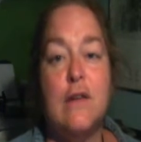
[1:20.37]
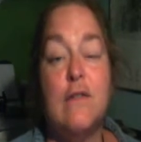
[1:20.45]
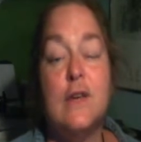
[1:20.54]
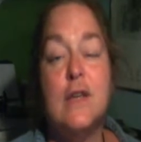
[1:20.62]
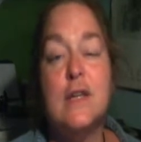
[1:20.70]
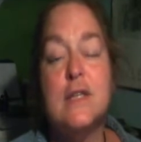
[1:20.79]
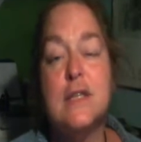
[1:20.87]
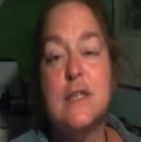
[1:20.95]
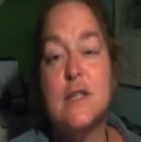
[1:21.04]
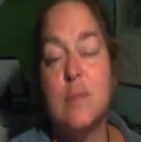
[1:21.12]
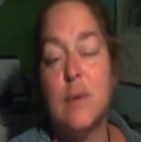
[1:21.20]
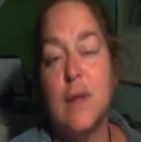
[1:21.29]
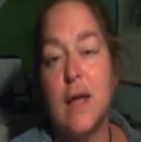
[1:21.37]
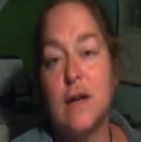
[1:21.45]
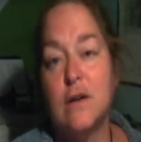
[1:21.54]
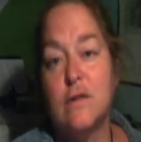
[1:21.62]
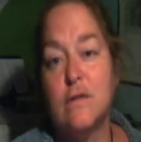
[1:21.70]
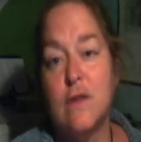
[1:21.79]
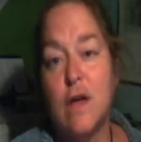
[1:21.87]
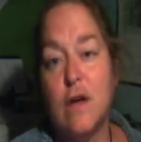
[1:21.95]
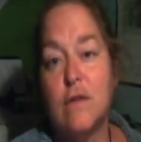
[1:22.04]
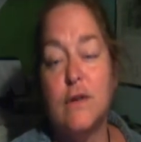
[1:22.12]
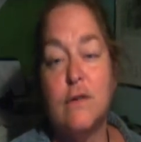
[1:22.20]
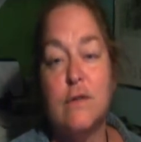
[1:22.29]
and Venus is the planet
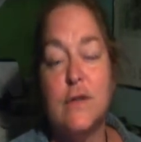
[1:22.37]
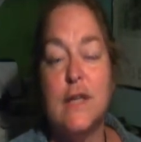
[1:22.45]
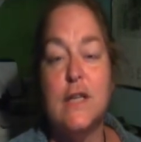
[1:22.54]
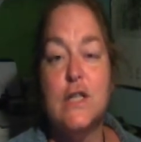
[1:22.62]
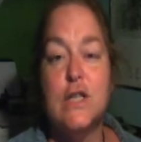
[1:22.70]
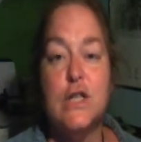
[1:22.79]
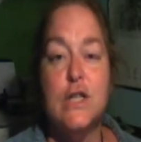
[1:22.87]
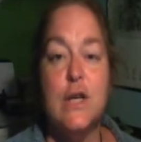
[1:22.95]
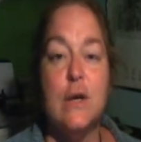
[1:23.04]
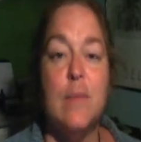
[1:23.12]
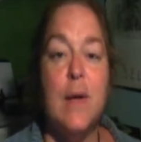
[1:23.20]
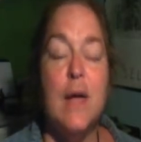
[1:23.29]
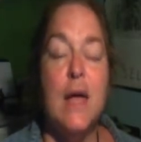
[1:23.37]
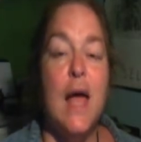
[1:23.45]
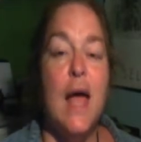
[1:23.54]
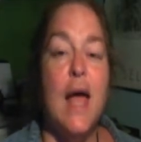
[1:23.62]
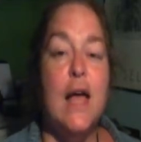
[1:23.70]
of love and relationship.